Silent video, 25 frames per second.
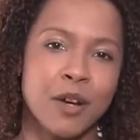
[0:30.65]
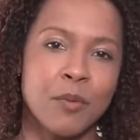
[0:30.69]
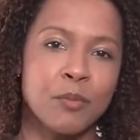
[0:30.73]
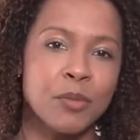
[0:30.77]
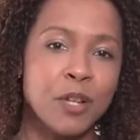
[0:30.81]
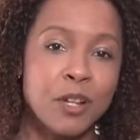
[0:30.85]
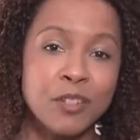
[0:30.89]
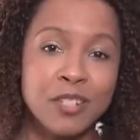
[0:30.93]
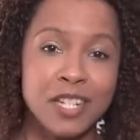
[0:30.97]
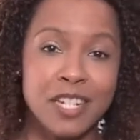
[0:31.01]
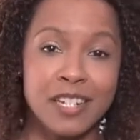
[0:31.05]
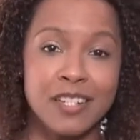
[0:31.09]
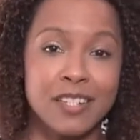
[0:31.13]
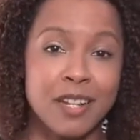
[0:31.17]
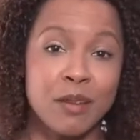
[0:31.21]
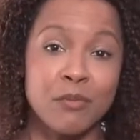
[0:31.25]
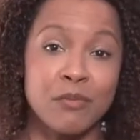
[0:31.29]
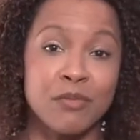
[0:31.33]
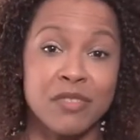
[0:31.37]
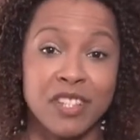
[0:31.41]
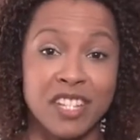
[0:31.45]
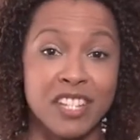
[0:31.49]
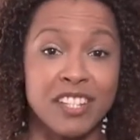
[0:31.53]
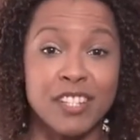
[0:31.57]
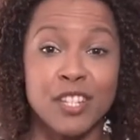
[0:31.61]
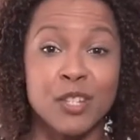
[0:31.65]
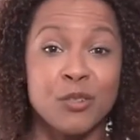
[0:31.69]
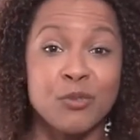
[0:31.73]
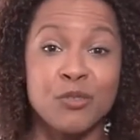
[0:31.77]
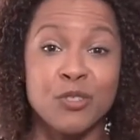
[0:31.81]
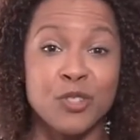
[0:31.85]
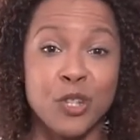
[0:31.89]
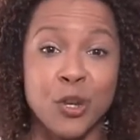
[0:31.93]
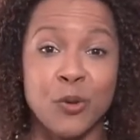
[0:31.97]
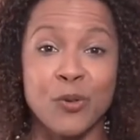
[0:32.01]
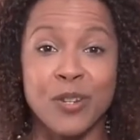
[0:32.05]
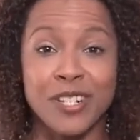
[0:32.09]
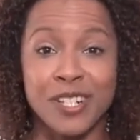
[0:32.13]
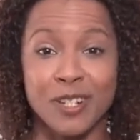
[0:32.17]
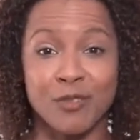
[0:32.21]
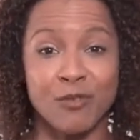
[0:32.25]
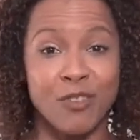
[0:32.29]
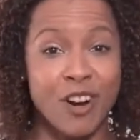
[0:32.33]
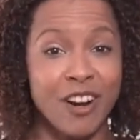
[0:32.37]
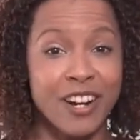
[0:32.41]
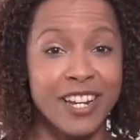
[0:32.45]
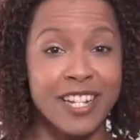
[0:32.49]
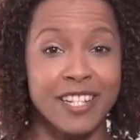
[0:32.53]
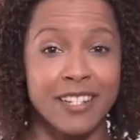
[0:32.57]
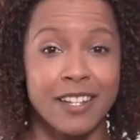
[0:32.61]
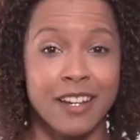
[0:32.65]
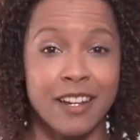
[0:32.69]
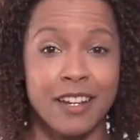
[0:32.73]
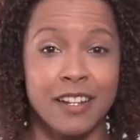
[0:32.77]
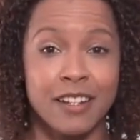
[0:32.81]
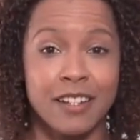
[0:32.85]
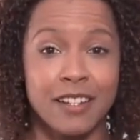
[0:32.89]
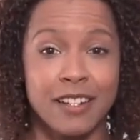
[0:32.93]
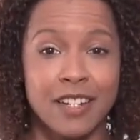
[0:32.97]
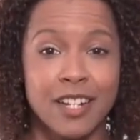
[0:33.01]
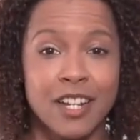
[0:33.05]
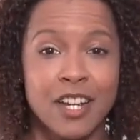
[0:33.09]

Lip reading: Plot is something you do as a writer,